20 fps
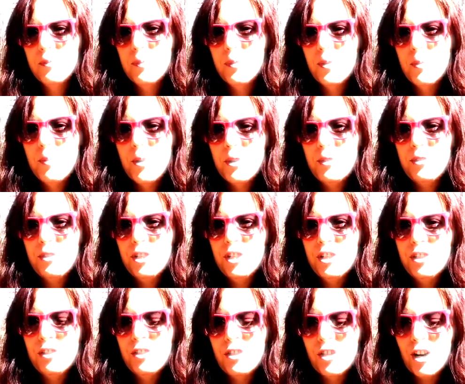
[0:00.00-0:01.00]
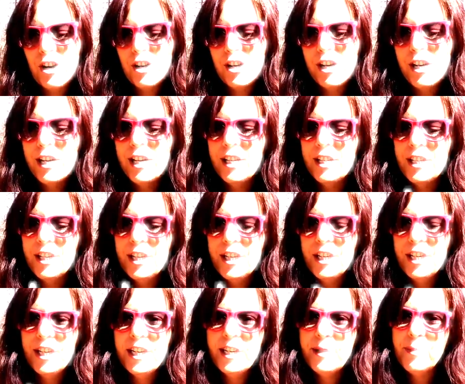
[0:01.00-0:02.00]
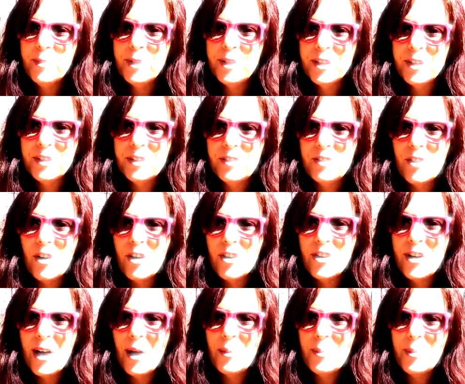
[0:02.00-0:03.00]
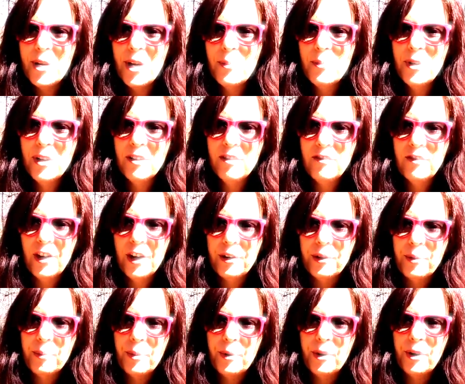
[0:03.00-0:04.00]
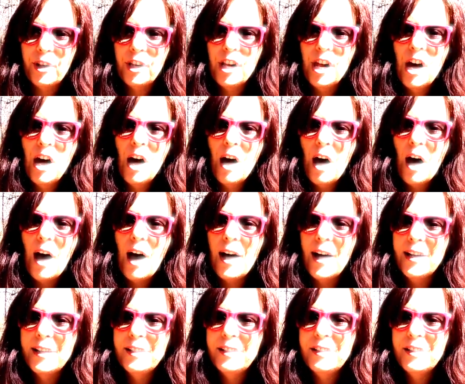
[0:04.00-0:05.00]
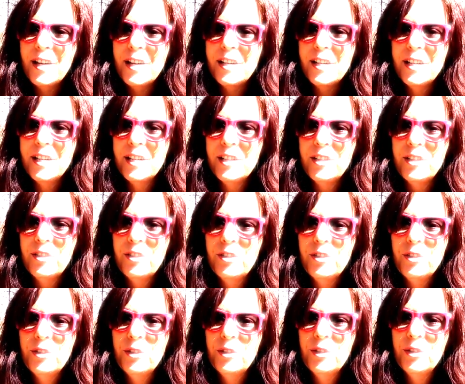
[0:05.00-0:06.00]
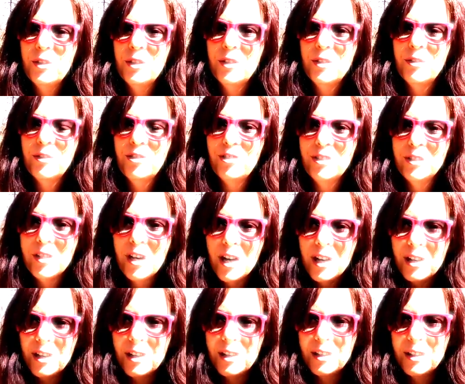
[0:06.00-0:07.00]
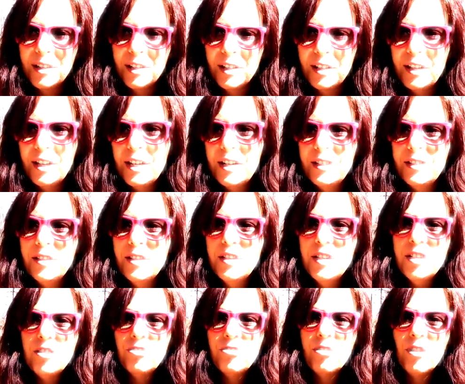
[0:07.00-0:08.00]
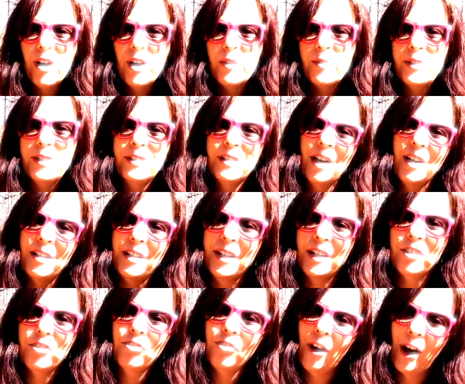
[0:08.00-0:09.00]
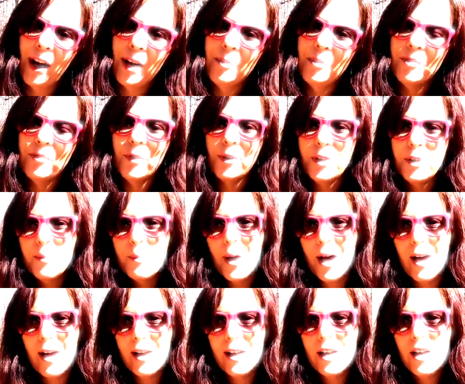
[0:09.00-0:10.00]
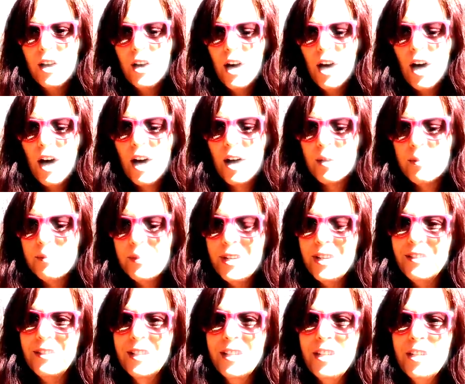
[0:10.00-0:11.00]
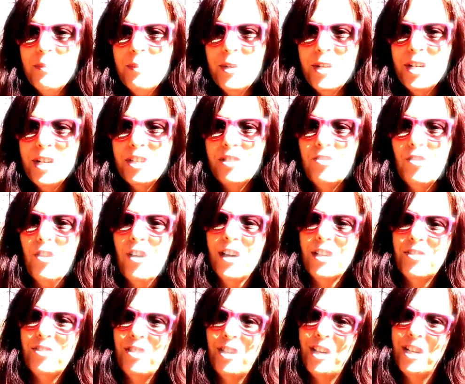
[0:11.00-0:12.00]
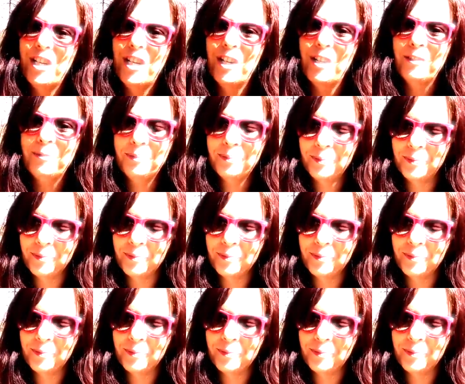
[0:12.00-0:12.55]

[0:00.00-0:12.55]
promotion has started, the ebooks are now becoming available, I decided to just kind of, it's an intro. It's kind of like a try before you buy, because I did put an introduction in here.